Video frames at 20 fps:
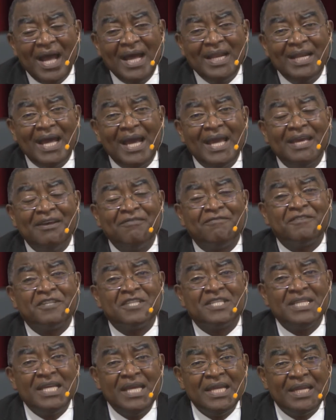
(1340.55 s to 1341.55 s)
and I have
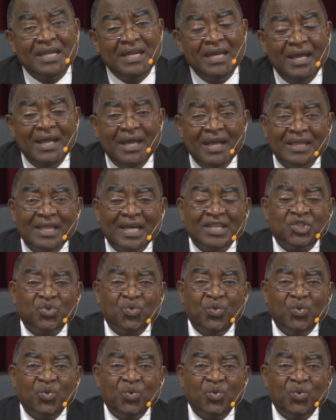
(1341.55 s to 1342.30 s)
seen that